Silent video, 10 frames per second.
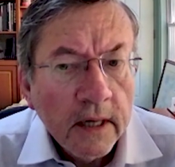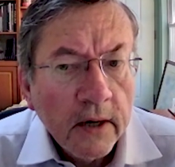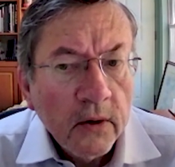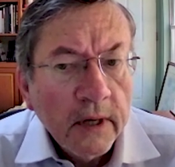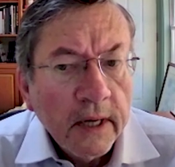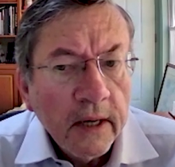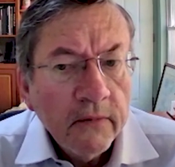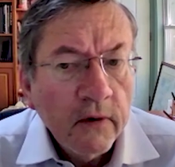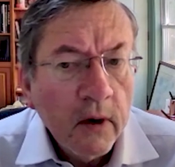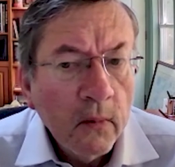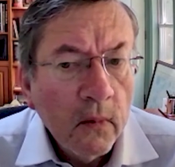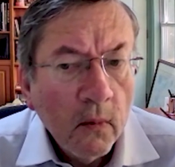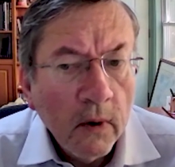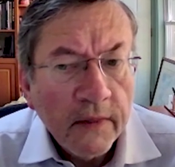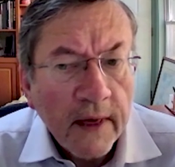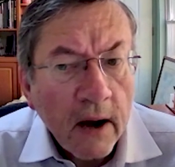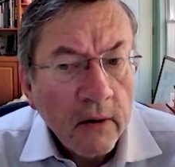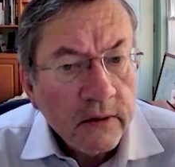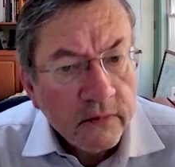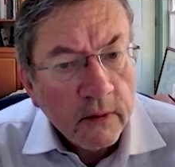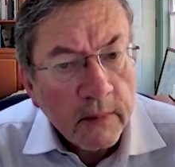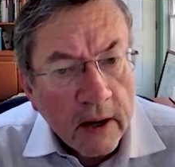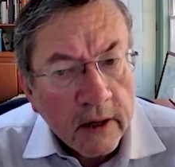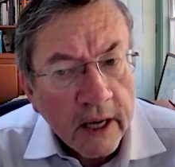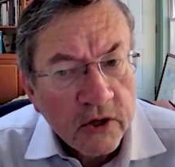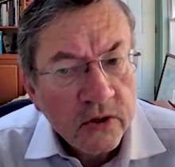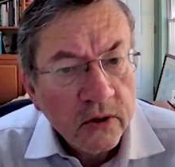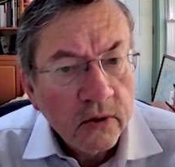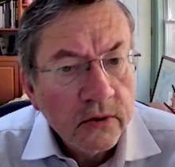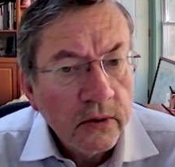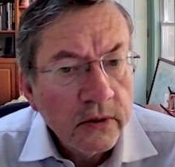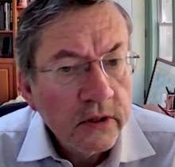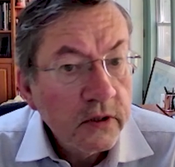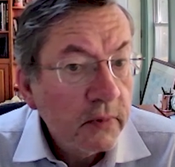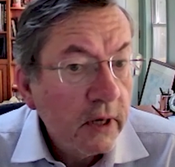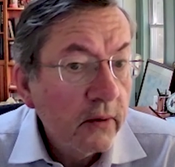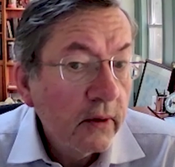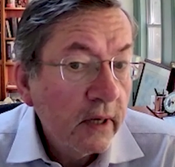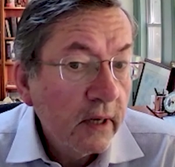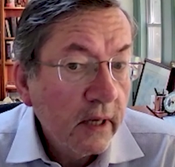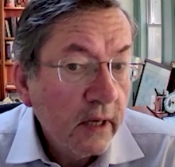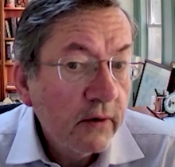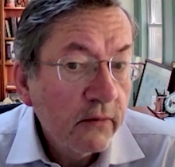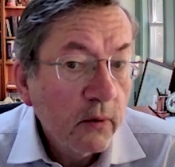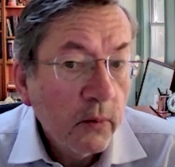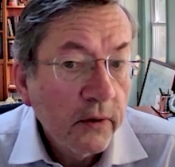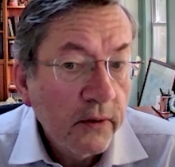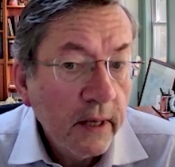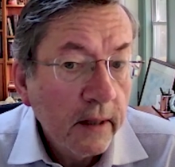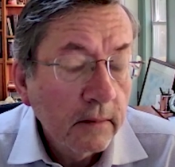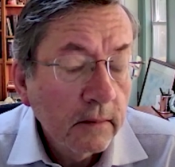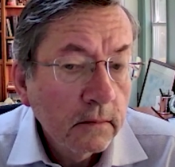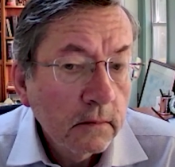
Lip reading: not only from without, from external sources, but even from within.